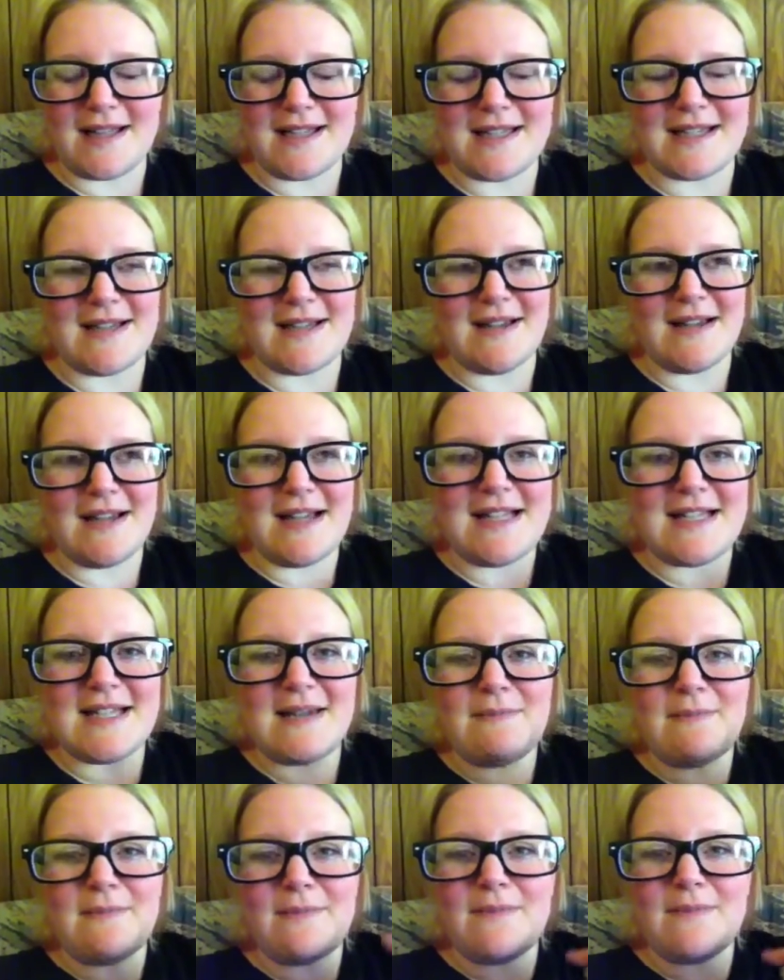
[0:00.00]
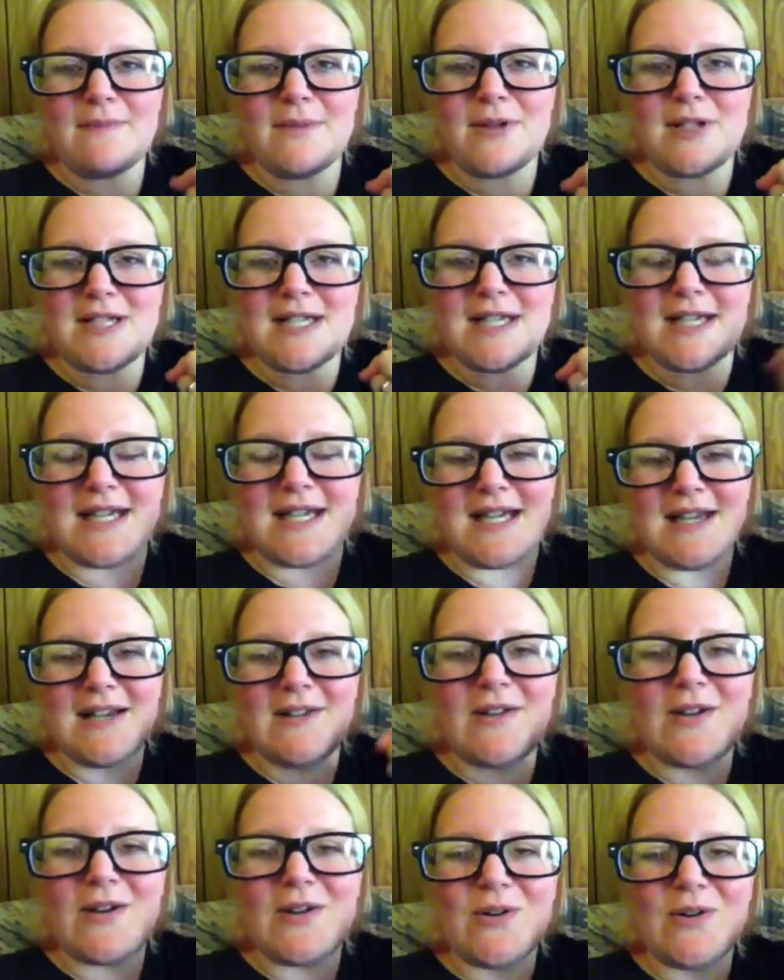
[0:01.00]
It's a it's a
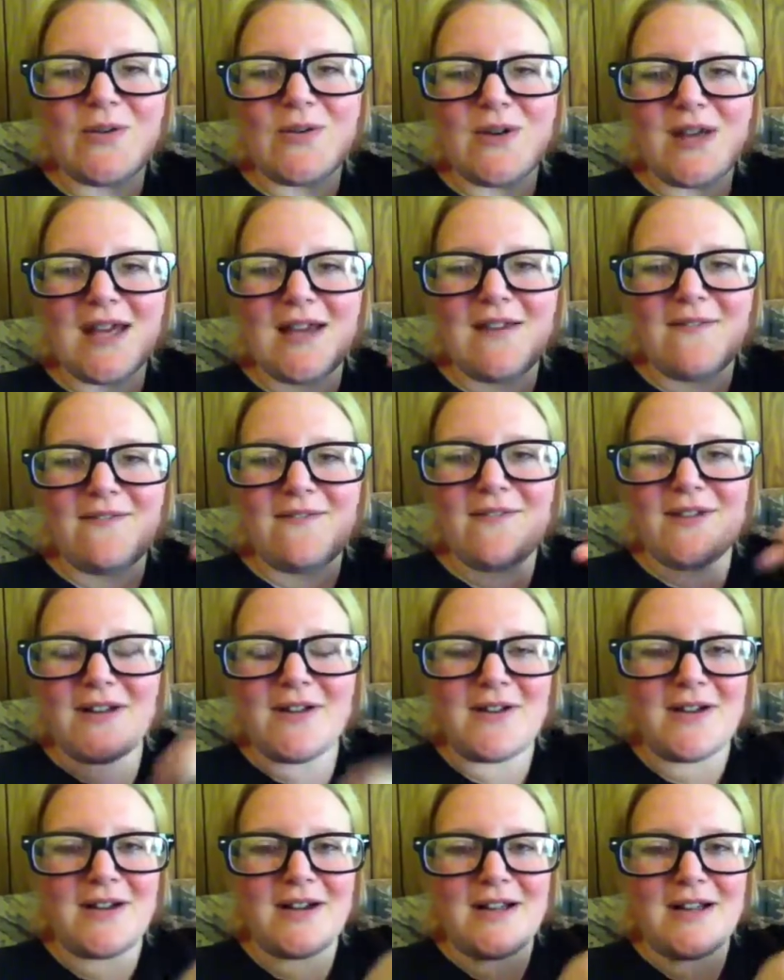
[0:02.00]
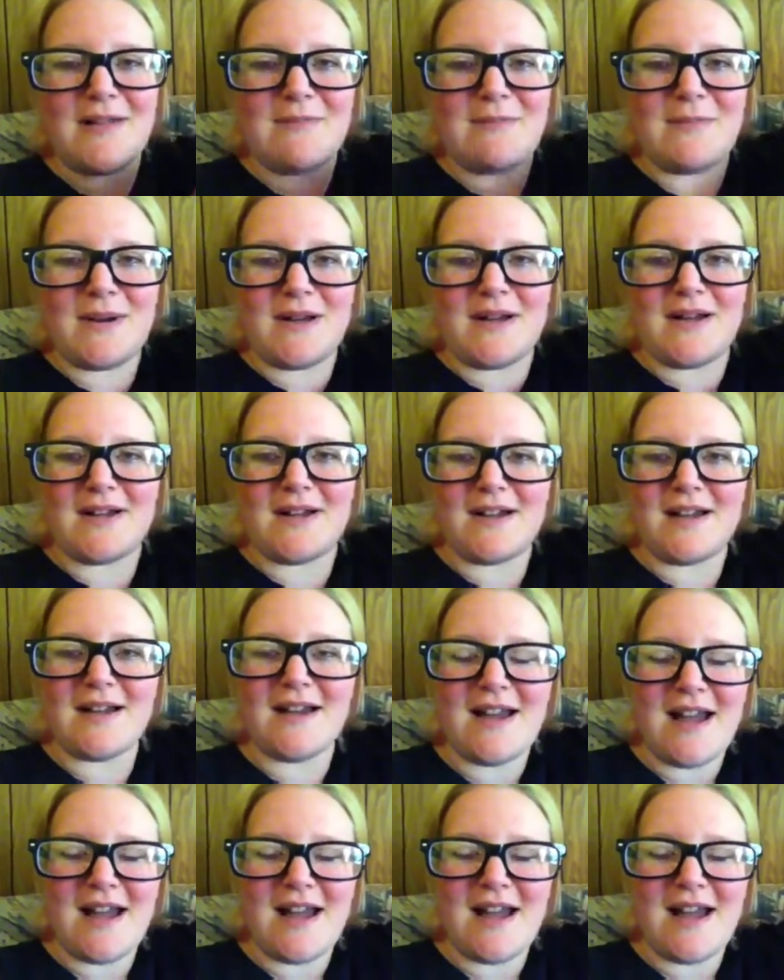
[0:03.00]
mushy, gooey, feel good book